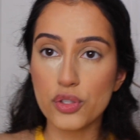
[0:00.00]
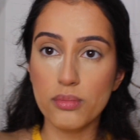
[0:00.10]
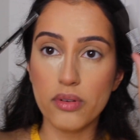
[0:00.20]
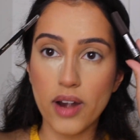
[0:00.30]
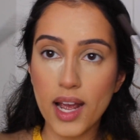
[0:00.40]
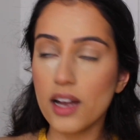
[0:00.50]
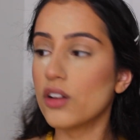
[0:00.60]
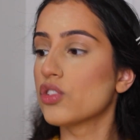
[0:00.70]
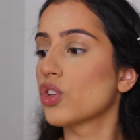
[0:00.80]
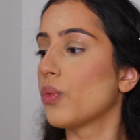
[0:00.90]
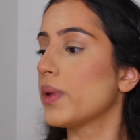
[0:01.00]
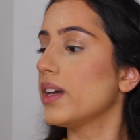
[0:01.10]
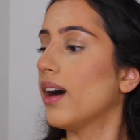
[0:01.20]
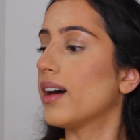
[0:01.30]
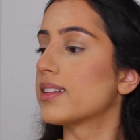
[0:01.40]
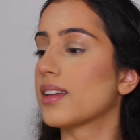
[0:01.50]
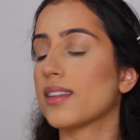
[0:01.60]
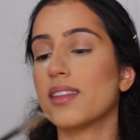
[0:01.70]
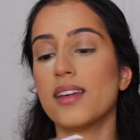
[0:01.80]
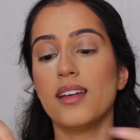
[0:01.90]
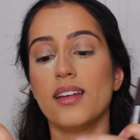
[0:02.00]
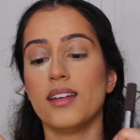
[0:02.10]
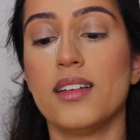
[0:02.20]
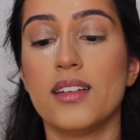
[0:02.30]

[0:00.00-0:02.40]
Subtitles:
to brows, we got the